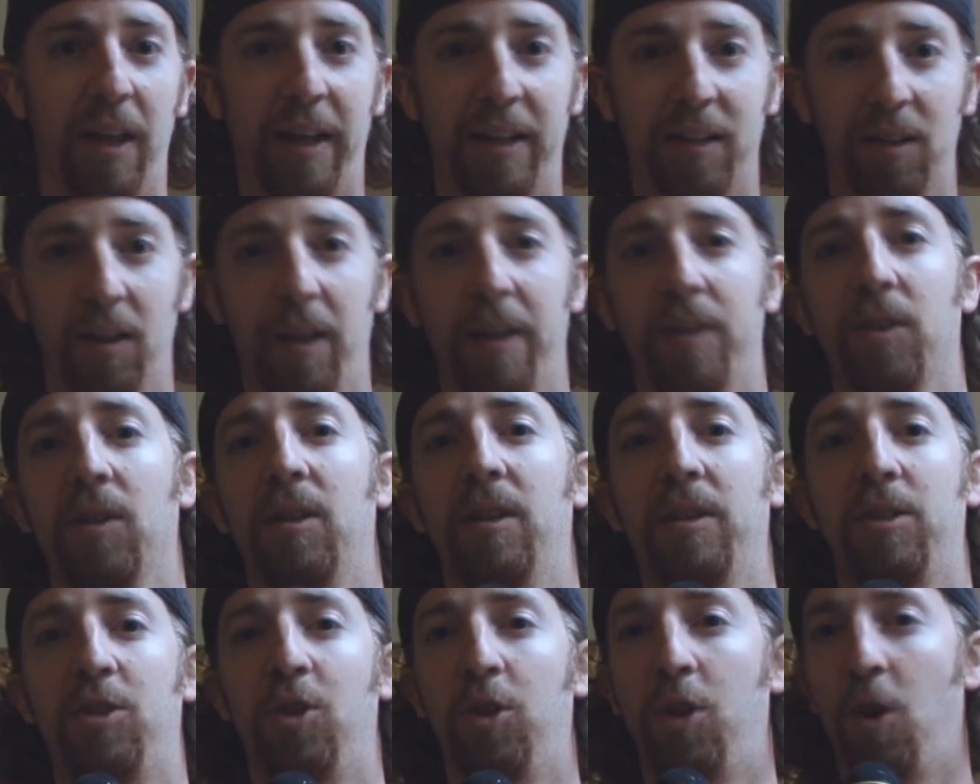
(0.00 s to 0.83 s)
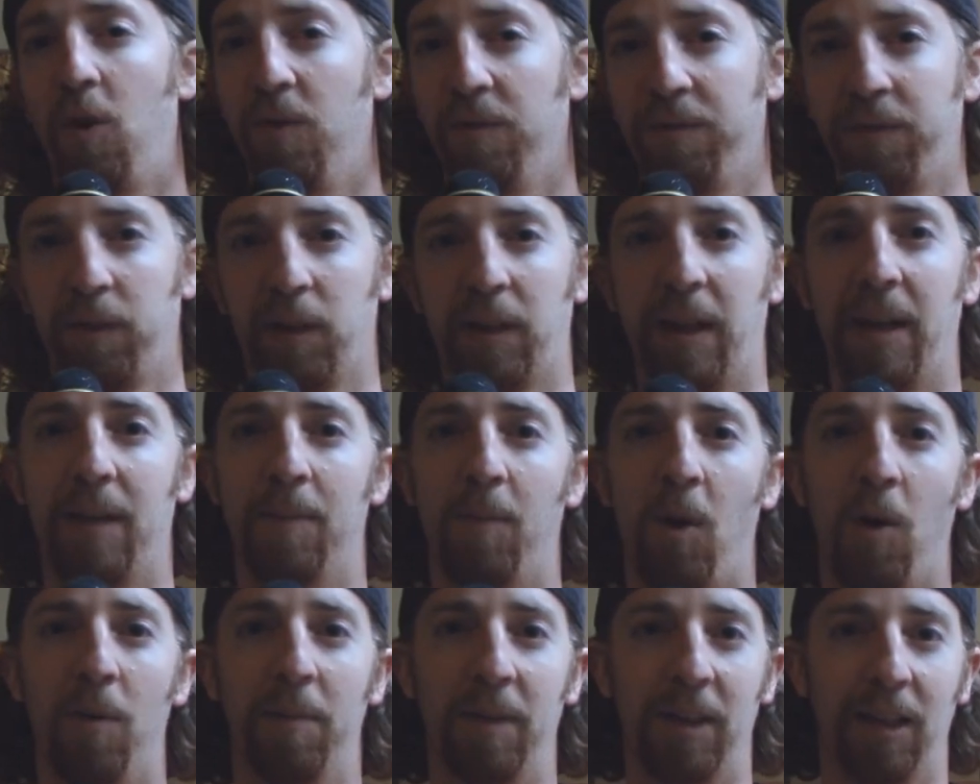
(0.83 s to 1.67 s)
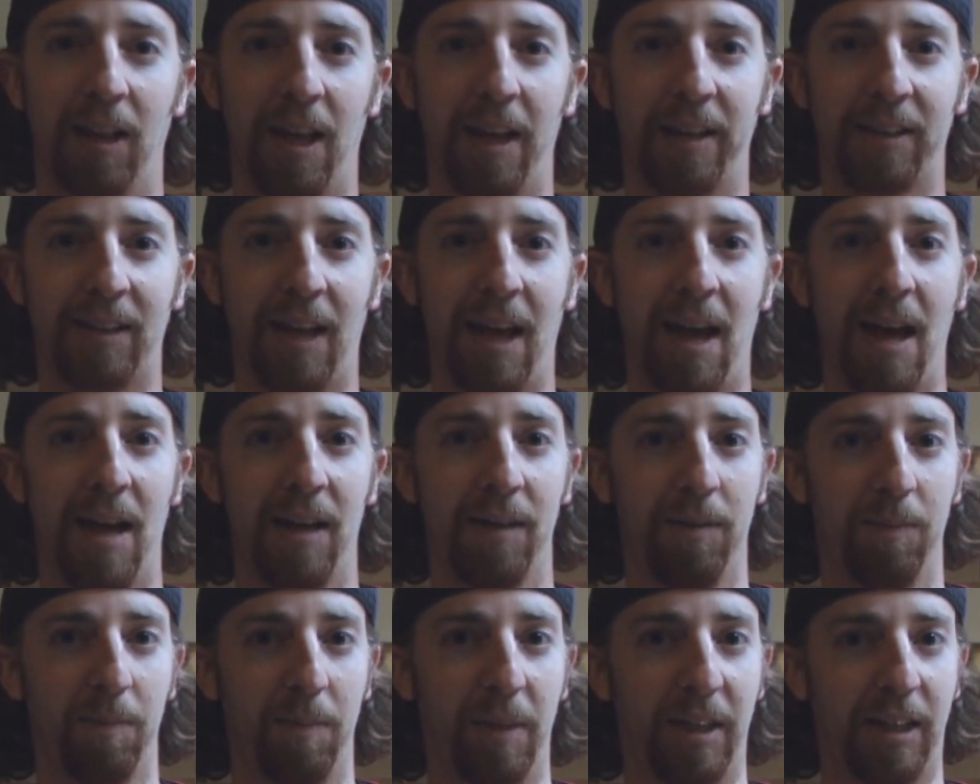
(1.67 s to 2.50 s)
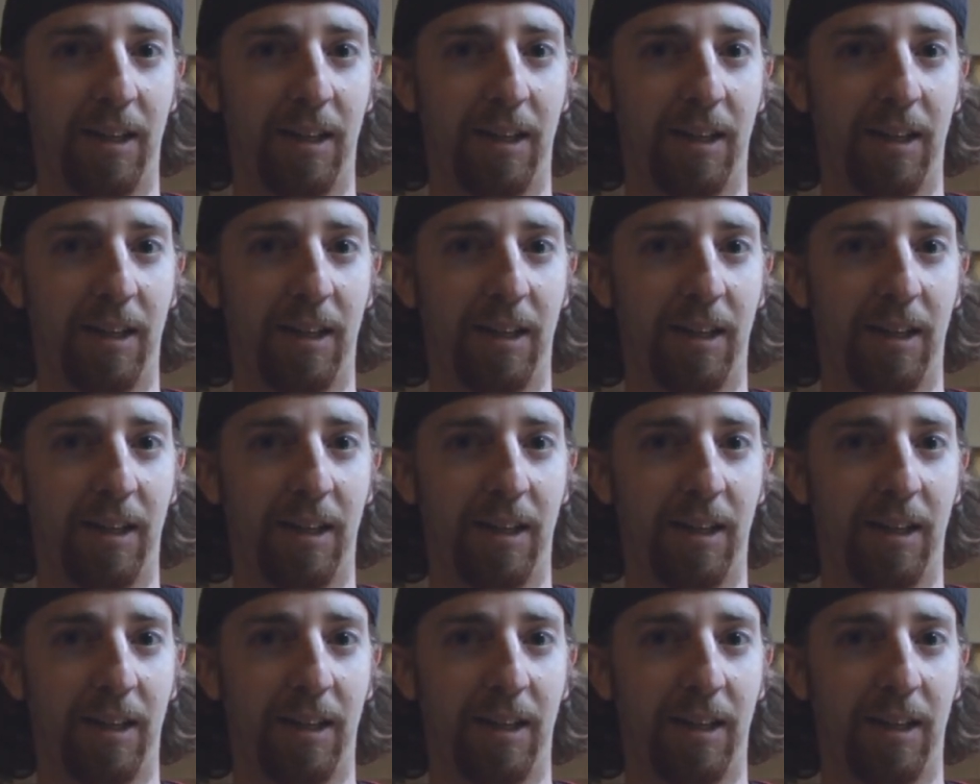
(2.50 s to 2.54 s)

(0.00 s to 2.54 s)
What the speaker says: Like, literally, you don't forget a moment like that,